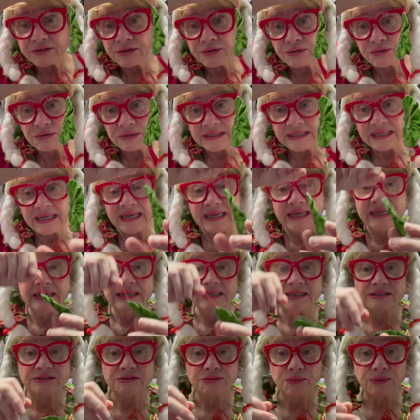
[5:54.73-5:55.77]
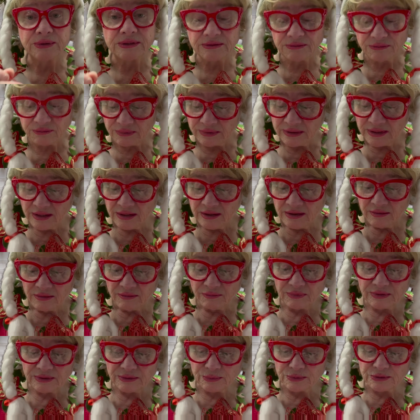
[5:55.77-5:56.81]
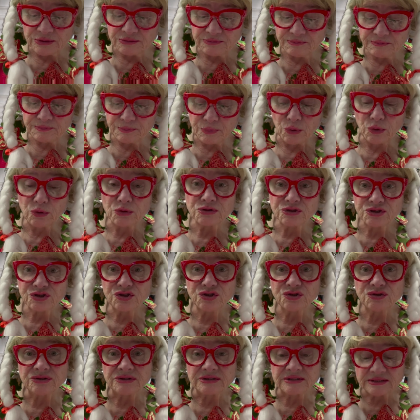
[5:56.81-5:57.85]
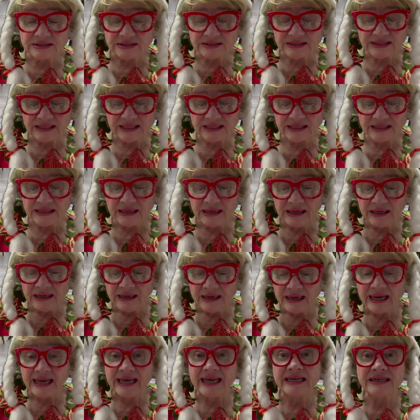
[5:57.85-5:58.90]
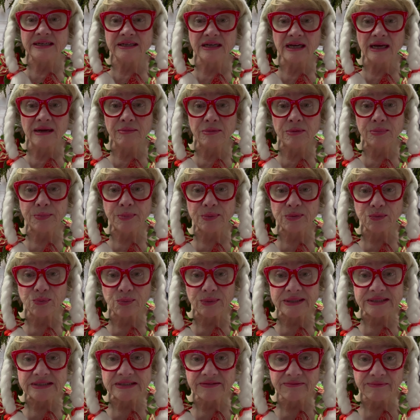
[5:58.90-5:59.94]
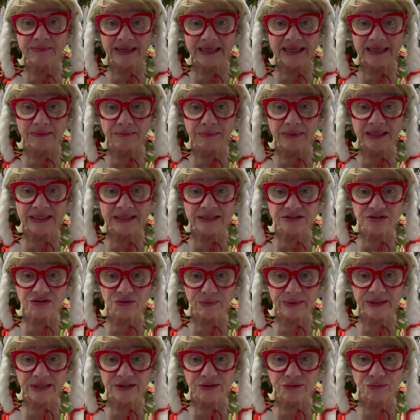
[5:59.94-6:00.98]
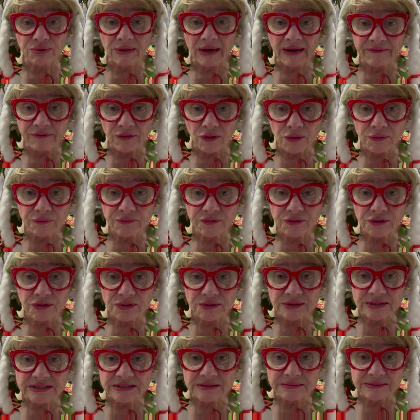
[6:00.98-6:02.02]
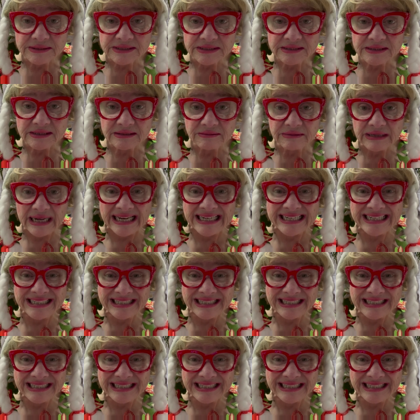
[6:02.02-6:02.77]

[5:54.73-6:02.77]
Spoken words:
early 80s when we were poor students, and I had to come up with ways of making money so we could drive home for Christmas. I needed